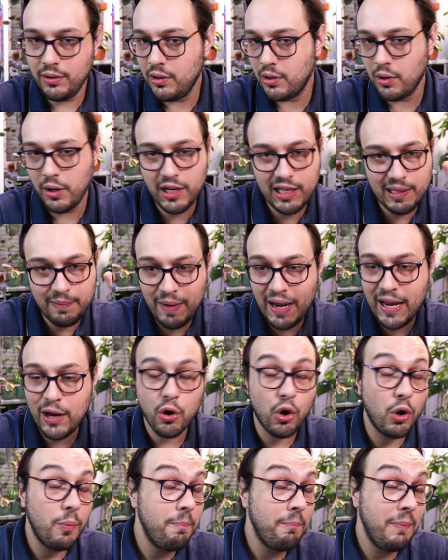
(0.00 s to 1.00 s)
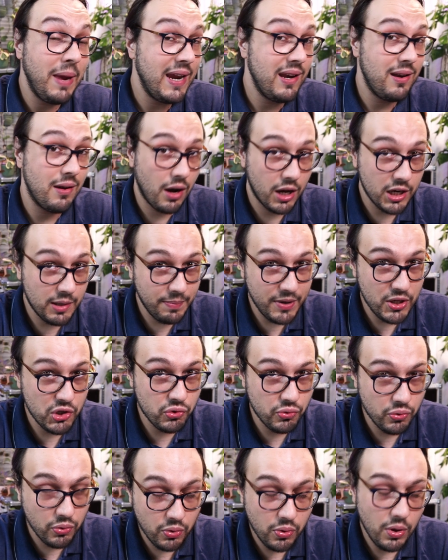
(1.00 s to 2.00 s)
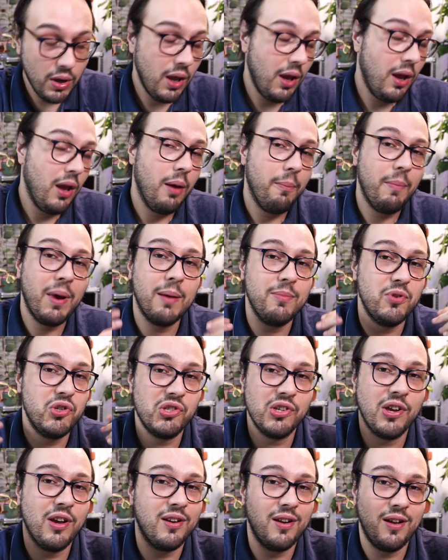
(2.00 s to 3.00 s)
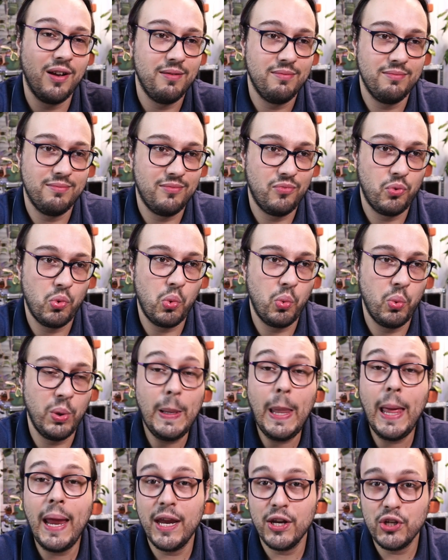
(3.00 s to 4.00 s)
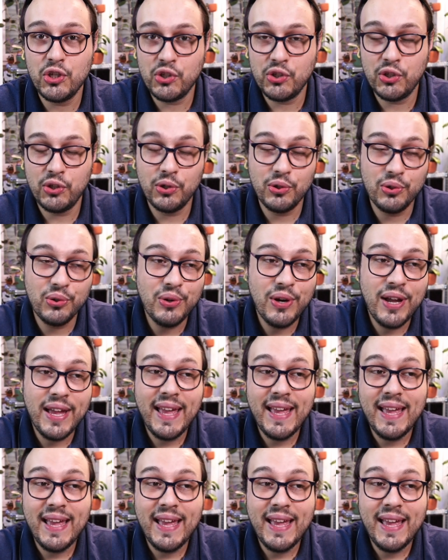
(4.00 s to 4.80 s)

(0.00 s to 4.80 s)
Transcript: you know, it may or may not be true, but I'm just gonna relay it to you.